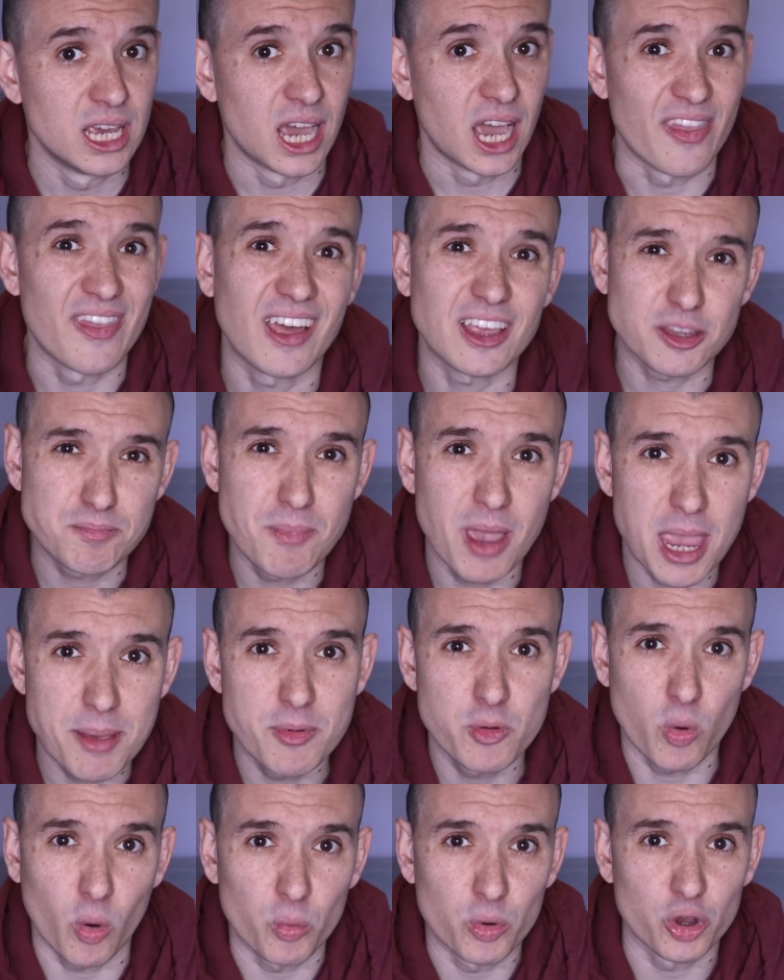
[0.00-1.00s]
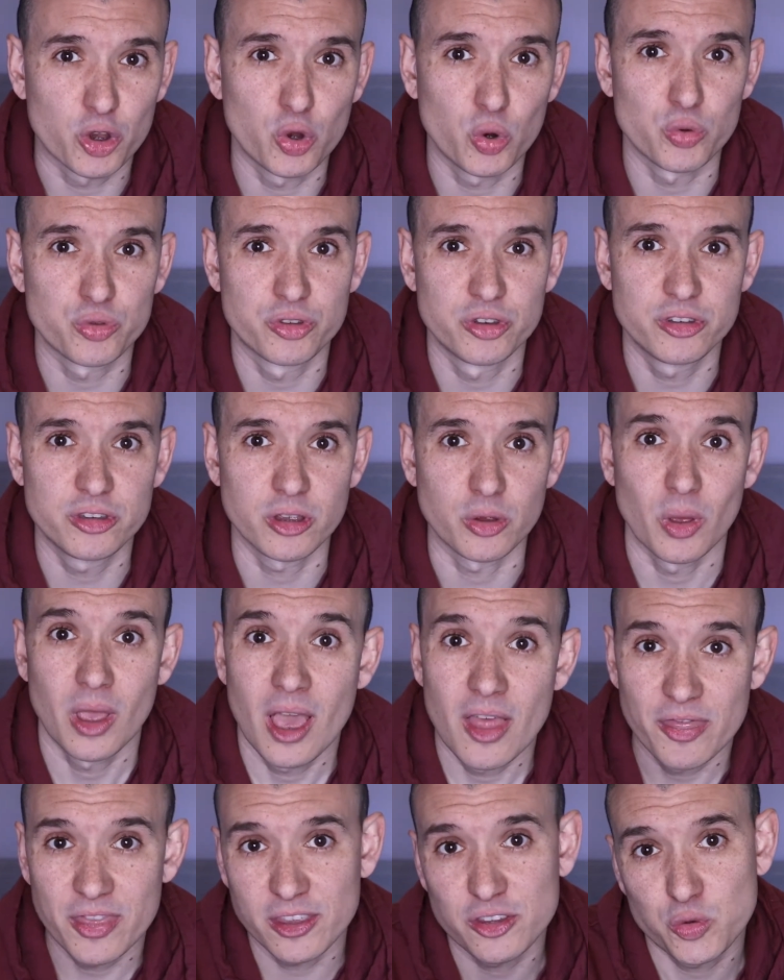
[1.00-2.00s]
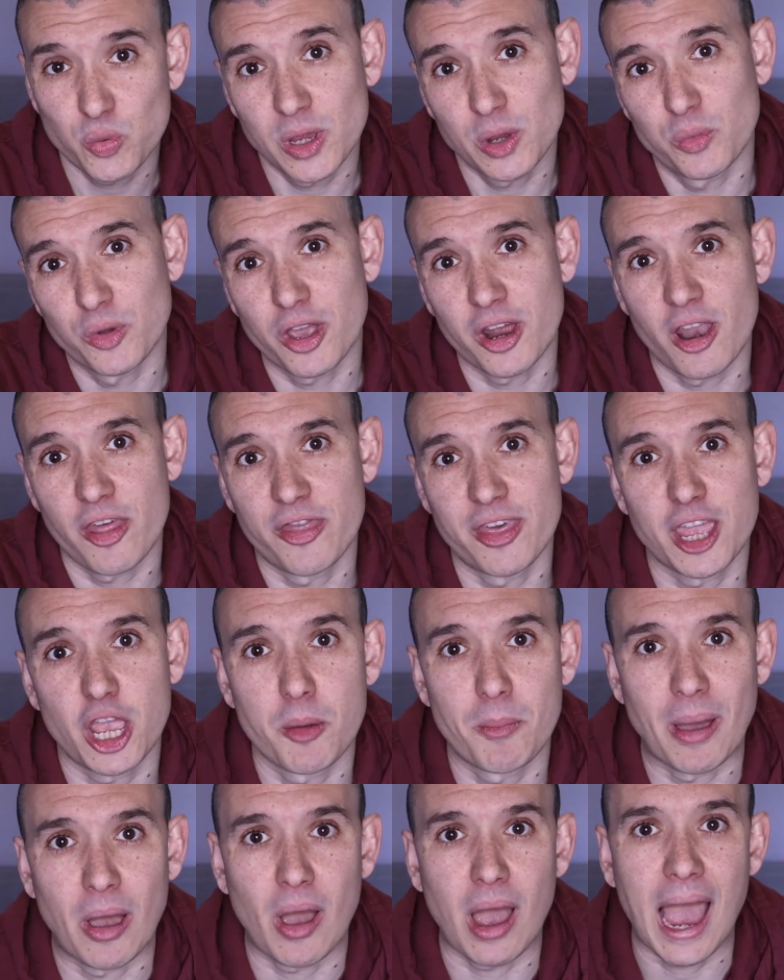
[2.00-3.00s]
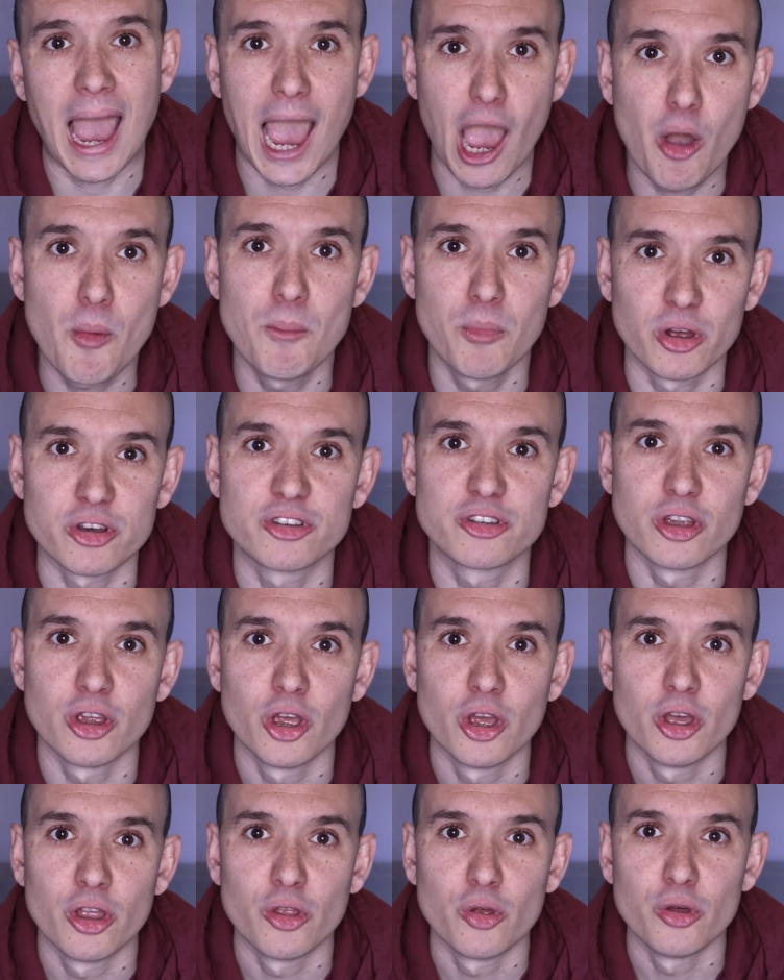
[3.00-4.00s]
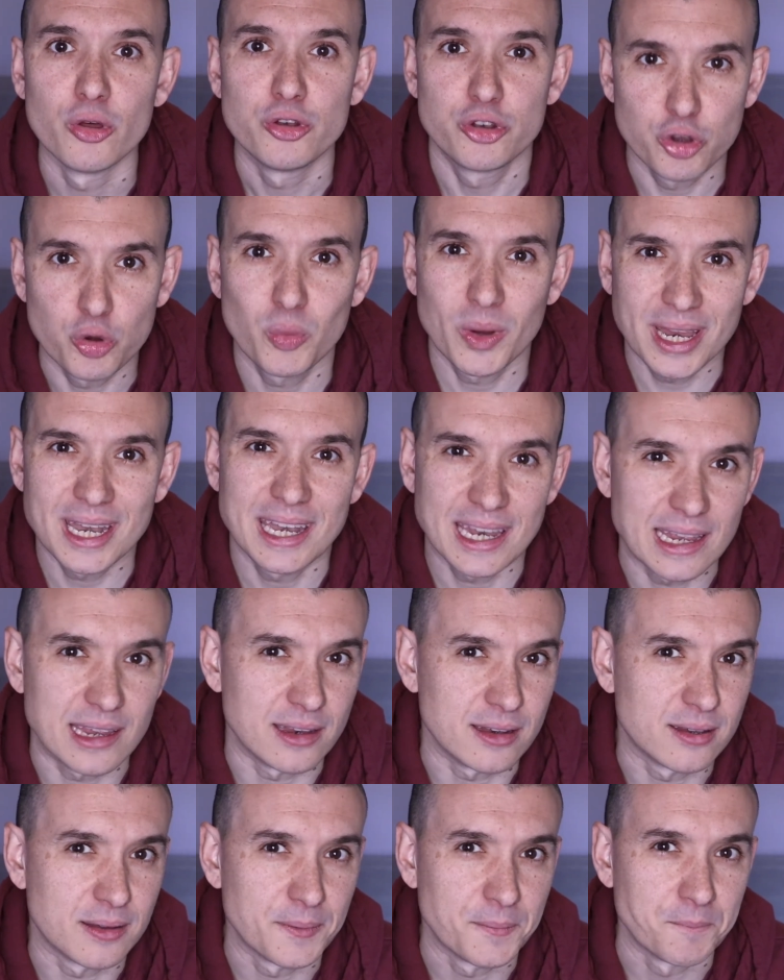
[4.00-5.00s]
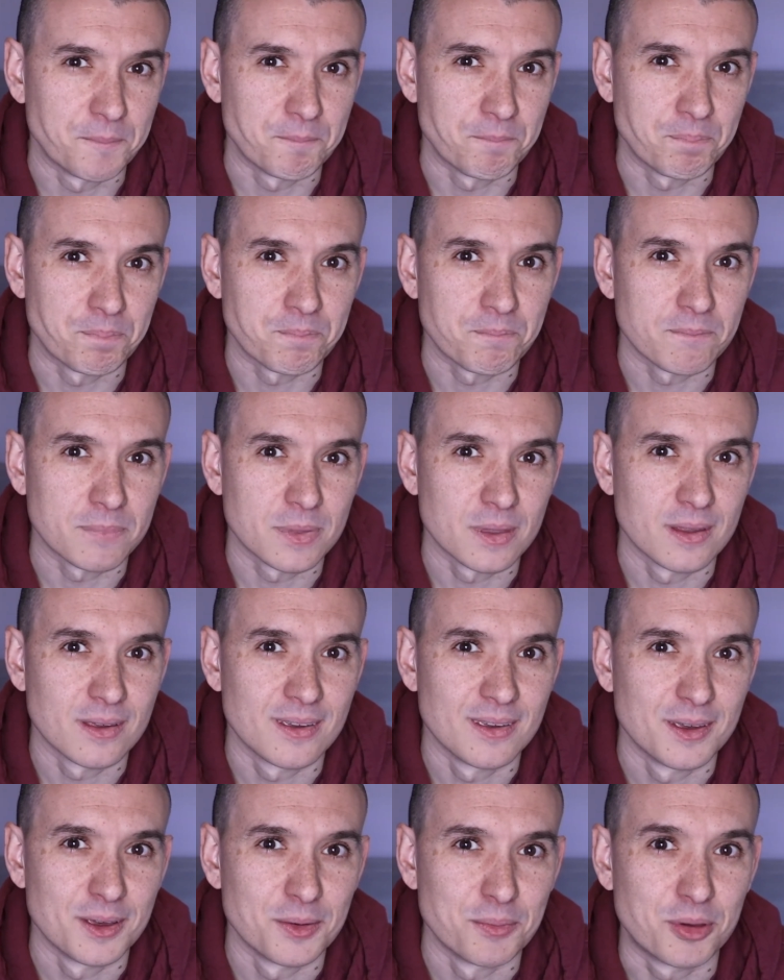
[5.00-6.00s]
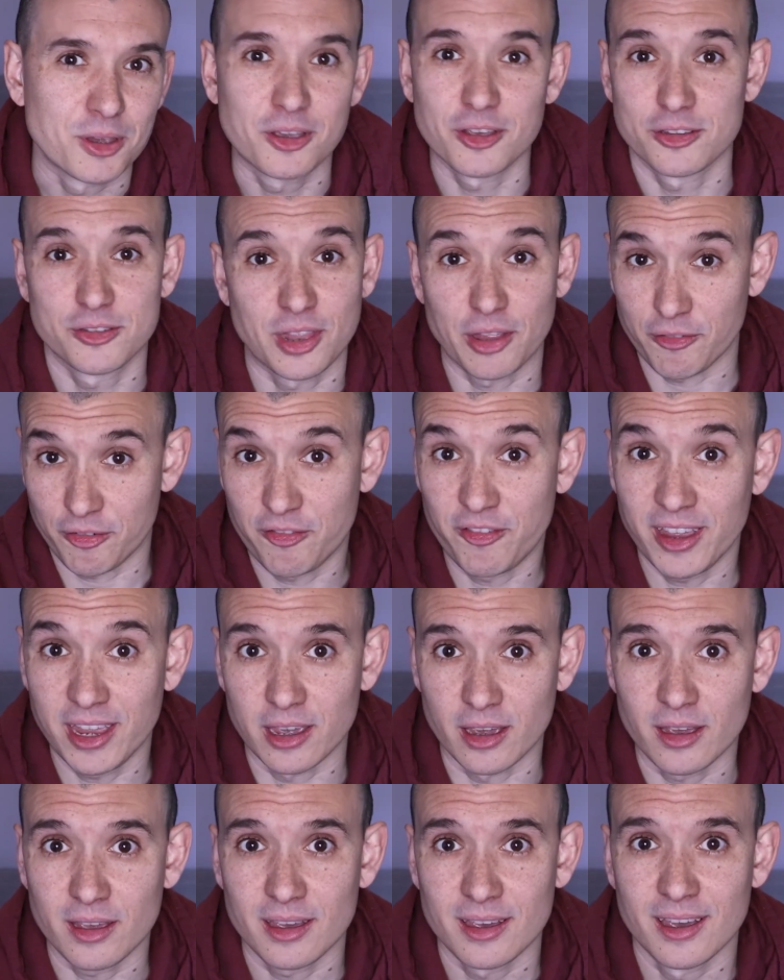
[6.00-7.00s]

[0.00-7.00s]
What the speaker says: And that's maybe what we're called to do. This week we're going to think about how much do we need? Because that fear